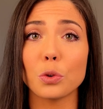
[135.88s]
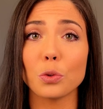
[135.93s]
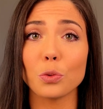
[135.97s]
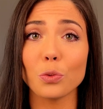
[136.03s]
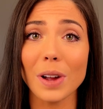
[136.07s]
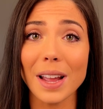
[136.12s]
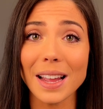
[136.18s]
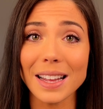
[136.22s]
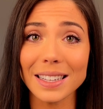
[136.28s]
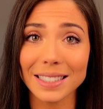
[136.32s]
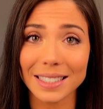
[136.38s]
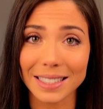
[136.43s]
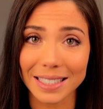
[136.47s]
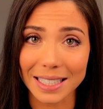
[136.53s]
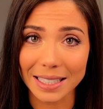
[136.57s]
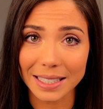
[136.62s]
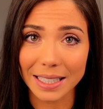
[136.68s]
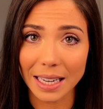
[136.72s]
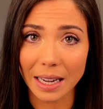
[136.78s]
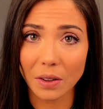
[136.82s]
great
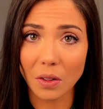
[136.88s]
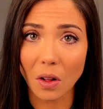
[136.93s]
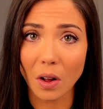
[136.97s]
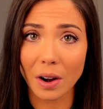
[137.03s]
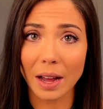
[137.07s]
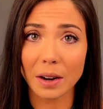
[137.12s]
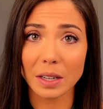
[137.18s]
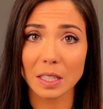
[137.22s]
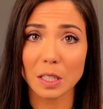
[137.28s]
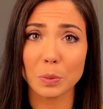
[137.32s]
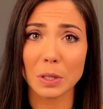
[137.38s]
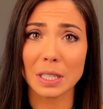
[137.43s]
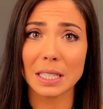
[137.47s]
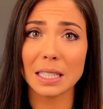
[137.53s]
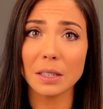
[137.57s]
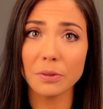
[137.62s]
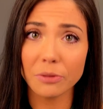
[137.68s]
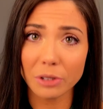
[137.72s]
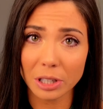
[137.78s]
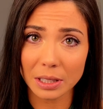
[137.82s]
detail on how to
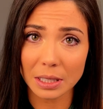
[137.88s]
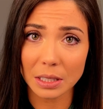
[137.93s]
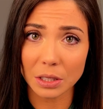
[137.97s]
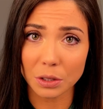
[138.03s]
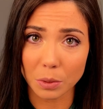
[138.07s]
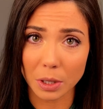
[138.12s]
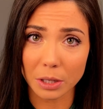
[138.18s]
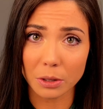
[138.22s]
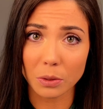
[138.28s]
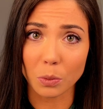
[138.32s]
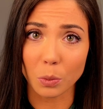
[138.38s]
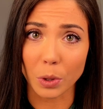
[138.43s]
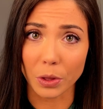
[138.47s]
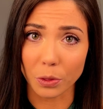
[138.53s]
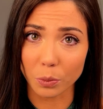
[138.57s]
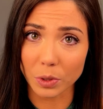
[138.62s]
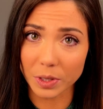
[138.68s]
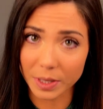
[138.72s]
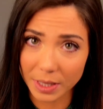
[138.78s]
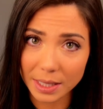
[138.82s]
specifically do it with
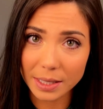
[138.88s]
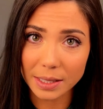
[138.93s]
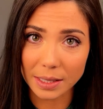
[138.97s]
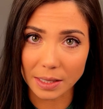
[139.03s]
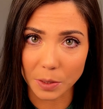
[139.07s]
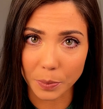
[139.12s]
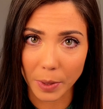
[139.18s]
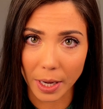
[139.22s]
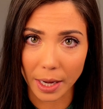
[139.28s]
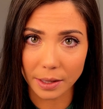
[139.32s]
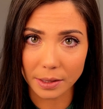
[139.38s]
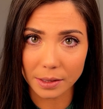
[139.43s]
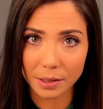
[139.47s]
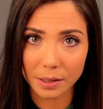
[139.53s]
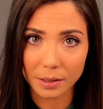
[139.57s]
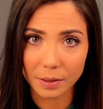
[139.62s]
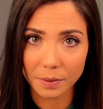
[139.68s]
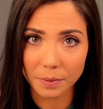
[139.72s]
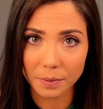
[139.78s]
resistance bands.